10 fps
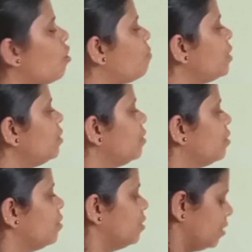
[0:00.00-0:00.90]

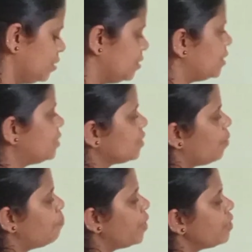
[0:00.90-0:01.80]
common? Just
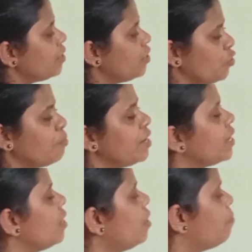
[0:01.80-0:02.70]
compare the
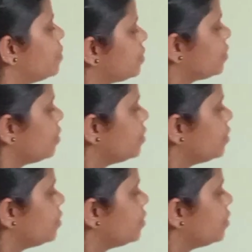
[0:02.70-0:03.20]
numerical numbers,